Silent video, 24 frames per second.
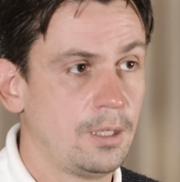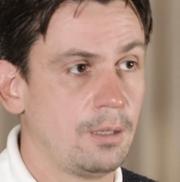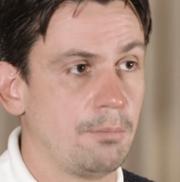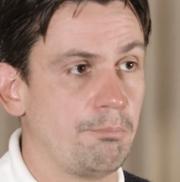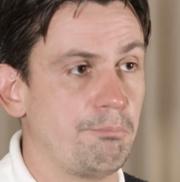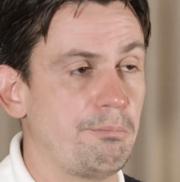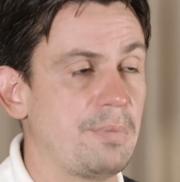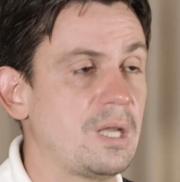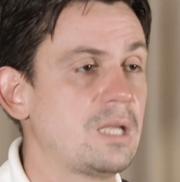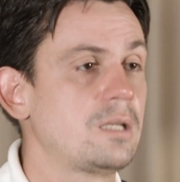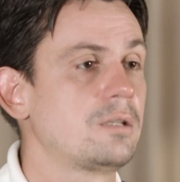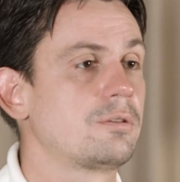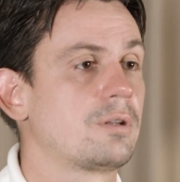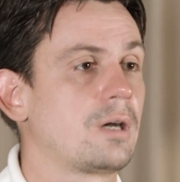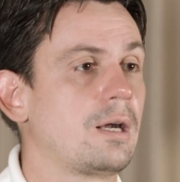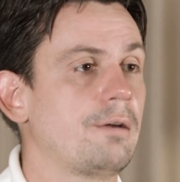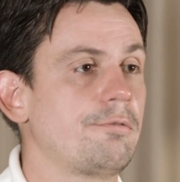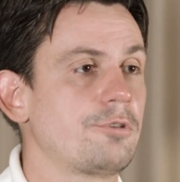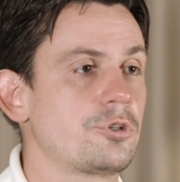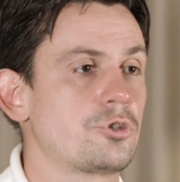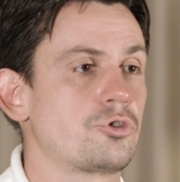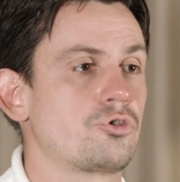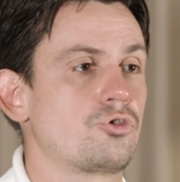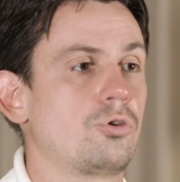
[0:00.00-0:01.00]
Many
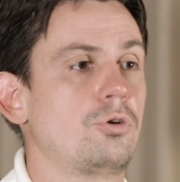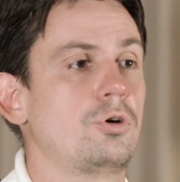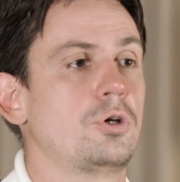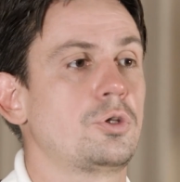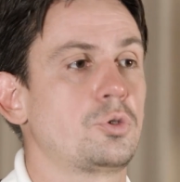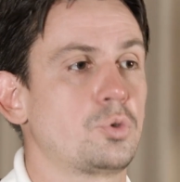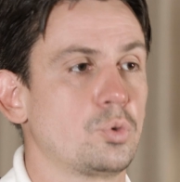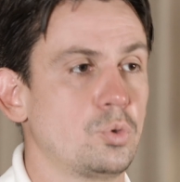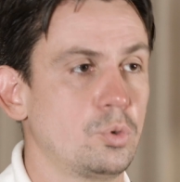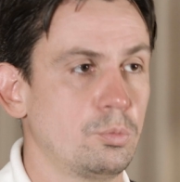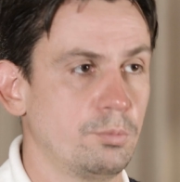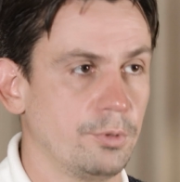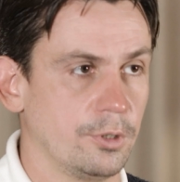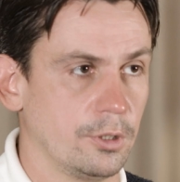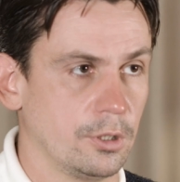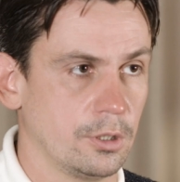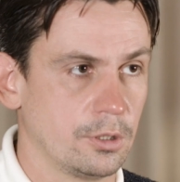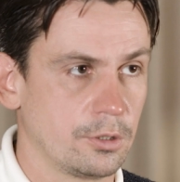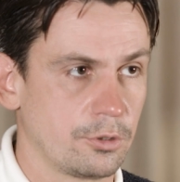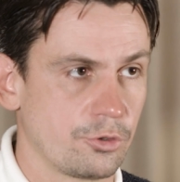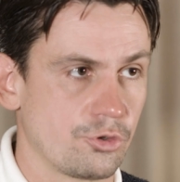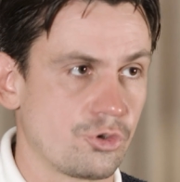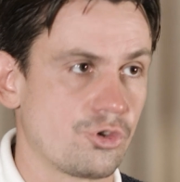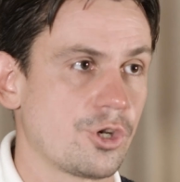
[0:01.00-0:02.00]
drivers joined
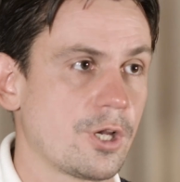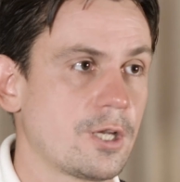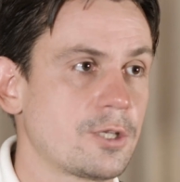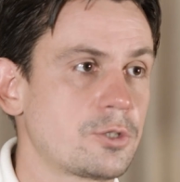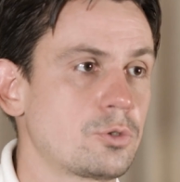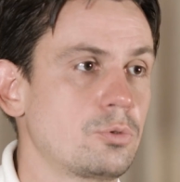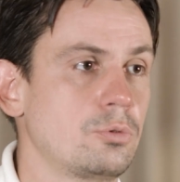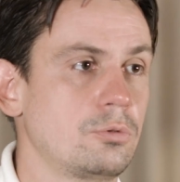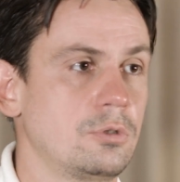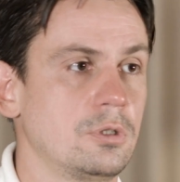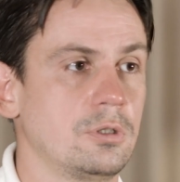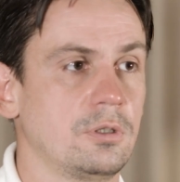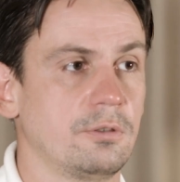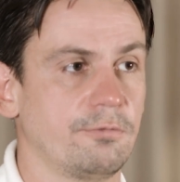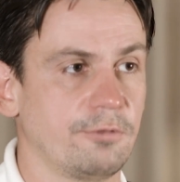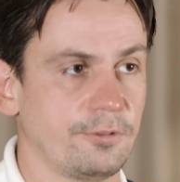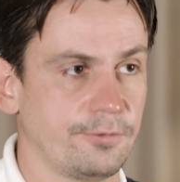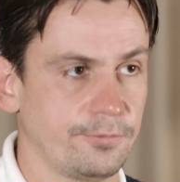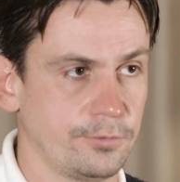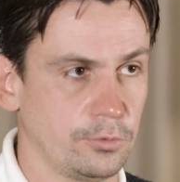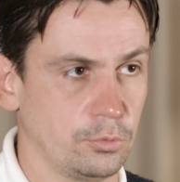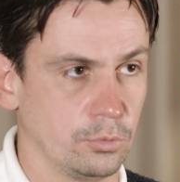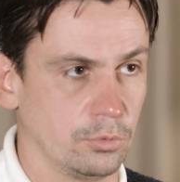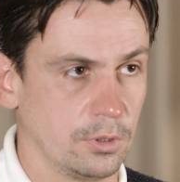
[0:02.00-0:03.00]
Uber just to deliver
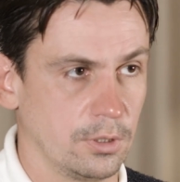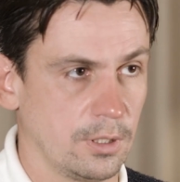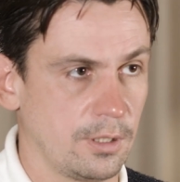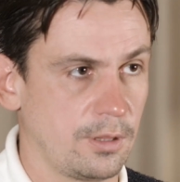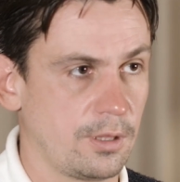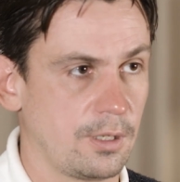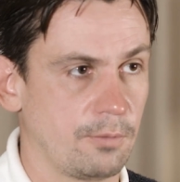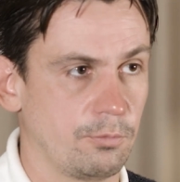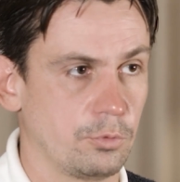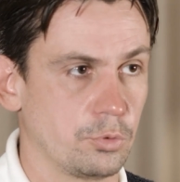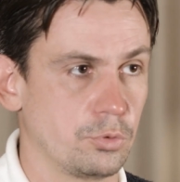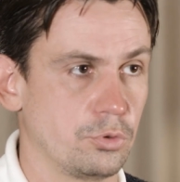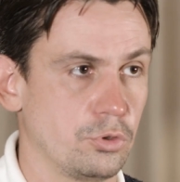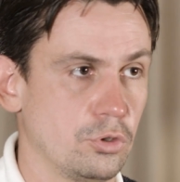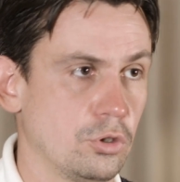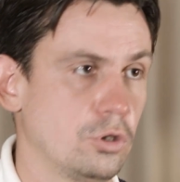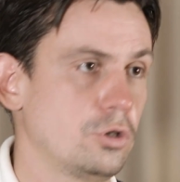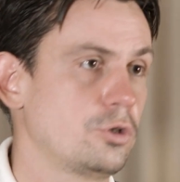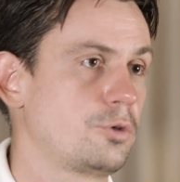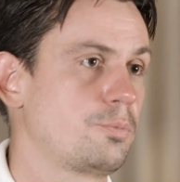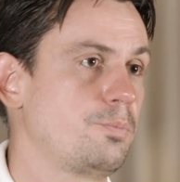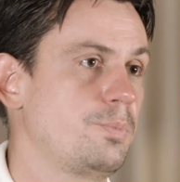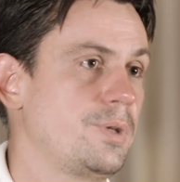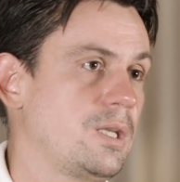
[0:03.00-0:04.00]
food, and they would
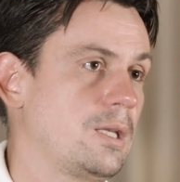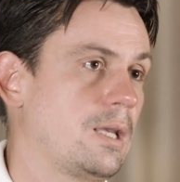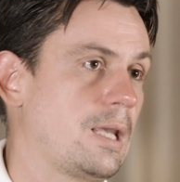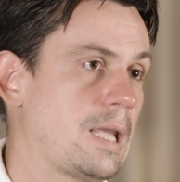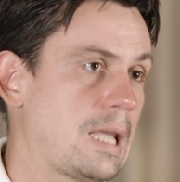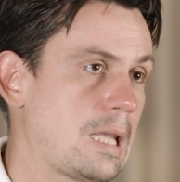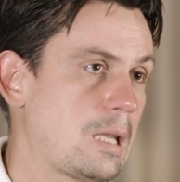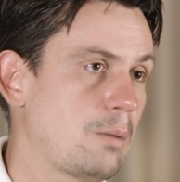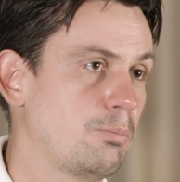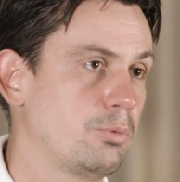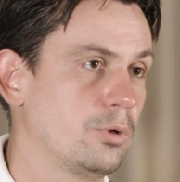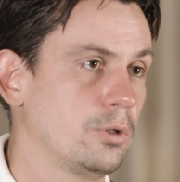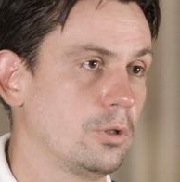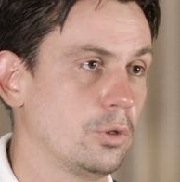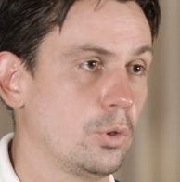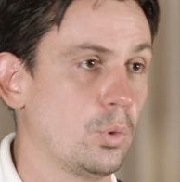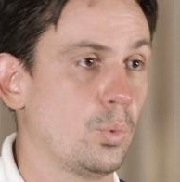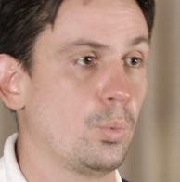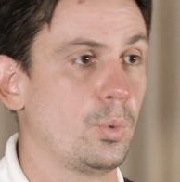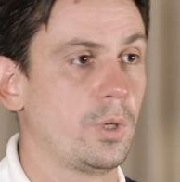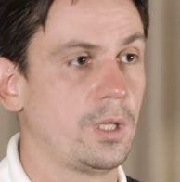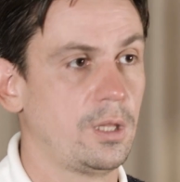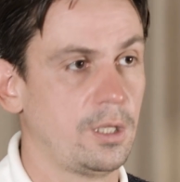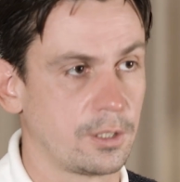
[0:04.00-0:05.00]
not be able or
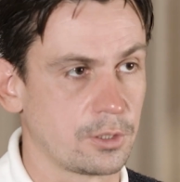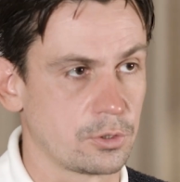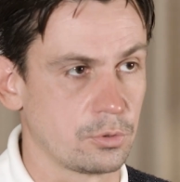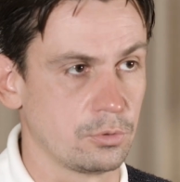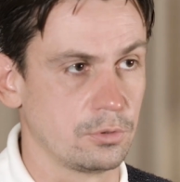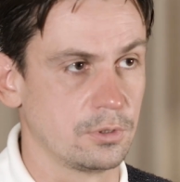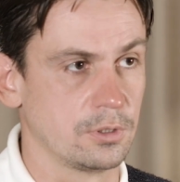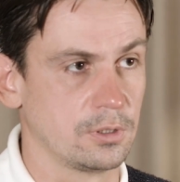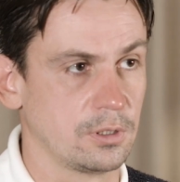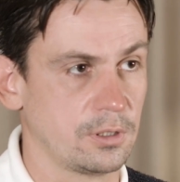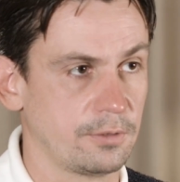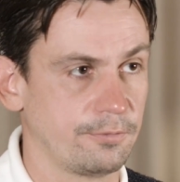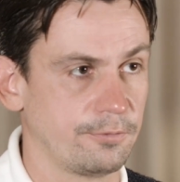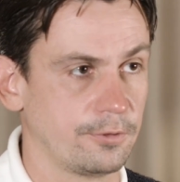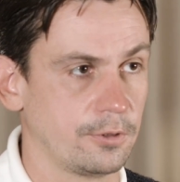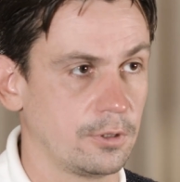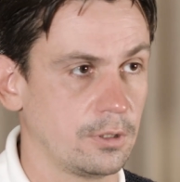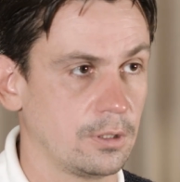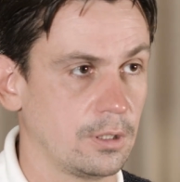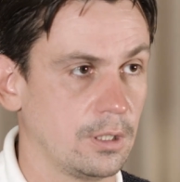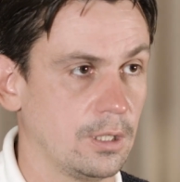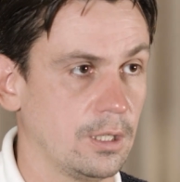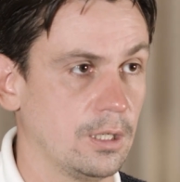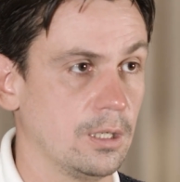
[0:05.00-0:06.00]
willing to
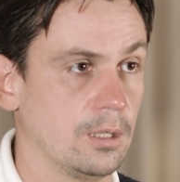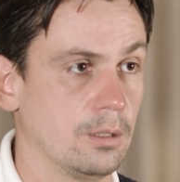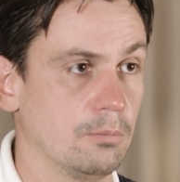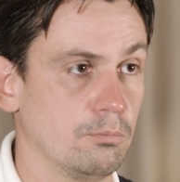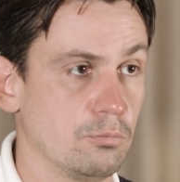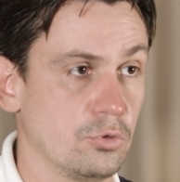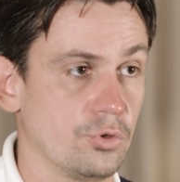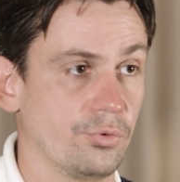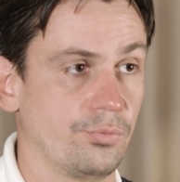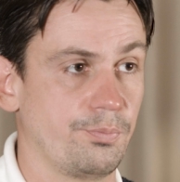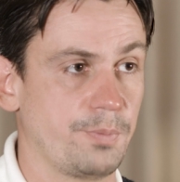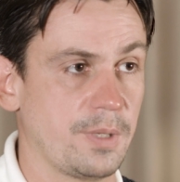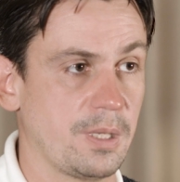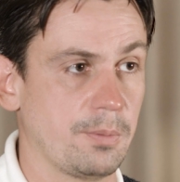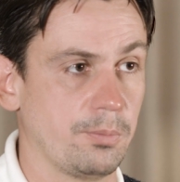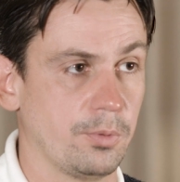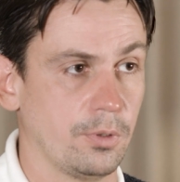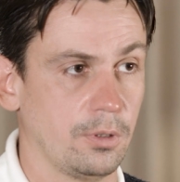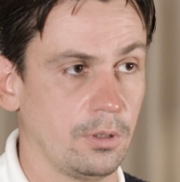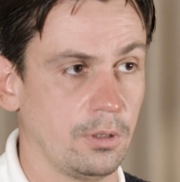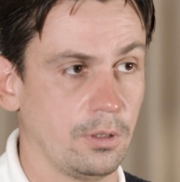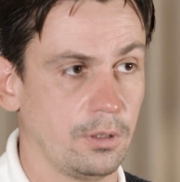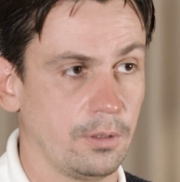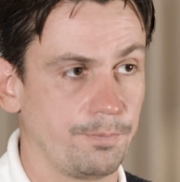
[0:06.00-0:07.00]
deliver, move
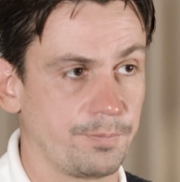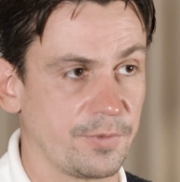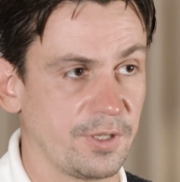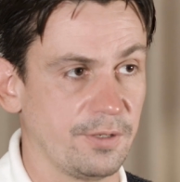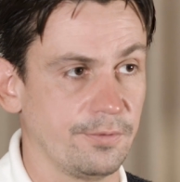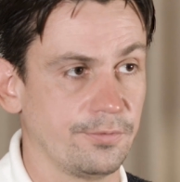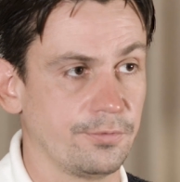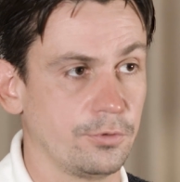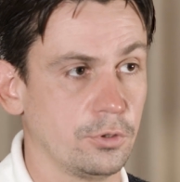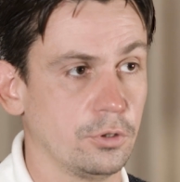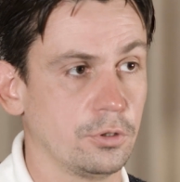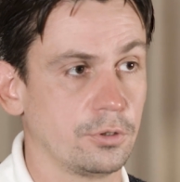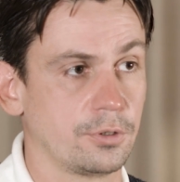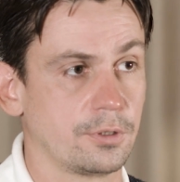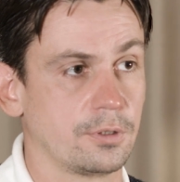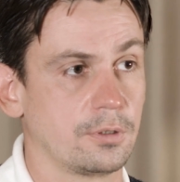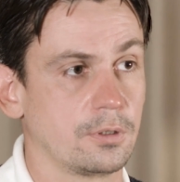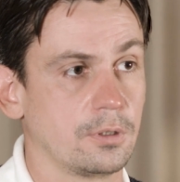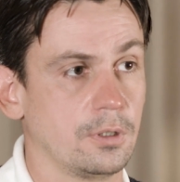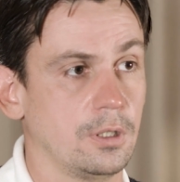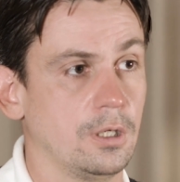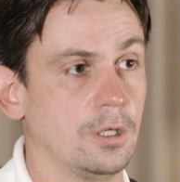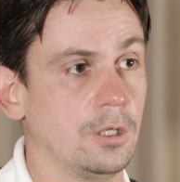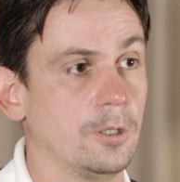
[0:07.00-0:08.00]
people if not
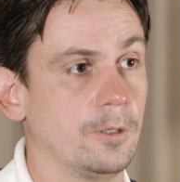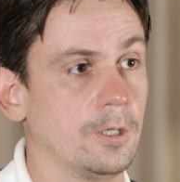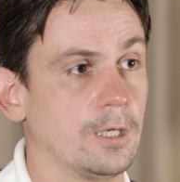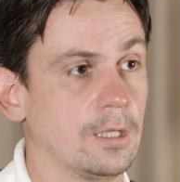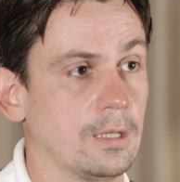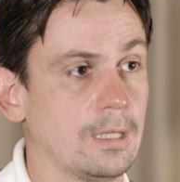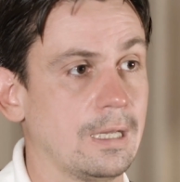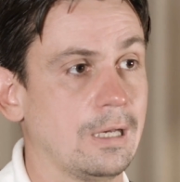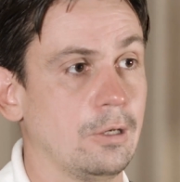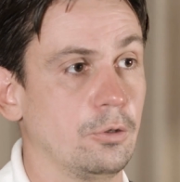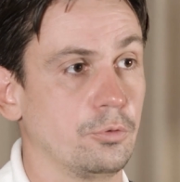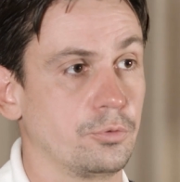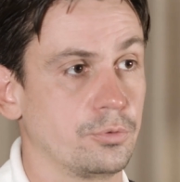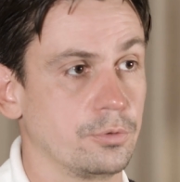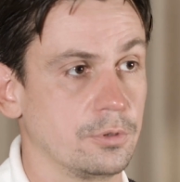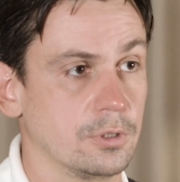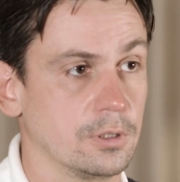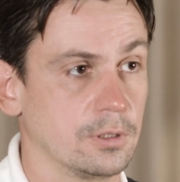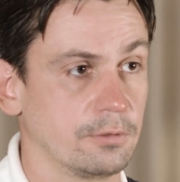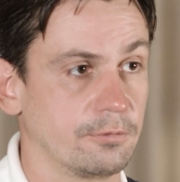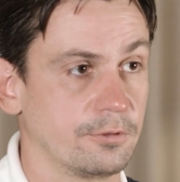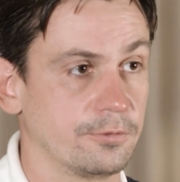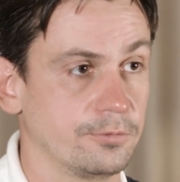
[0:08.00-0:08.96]
allowed to deliver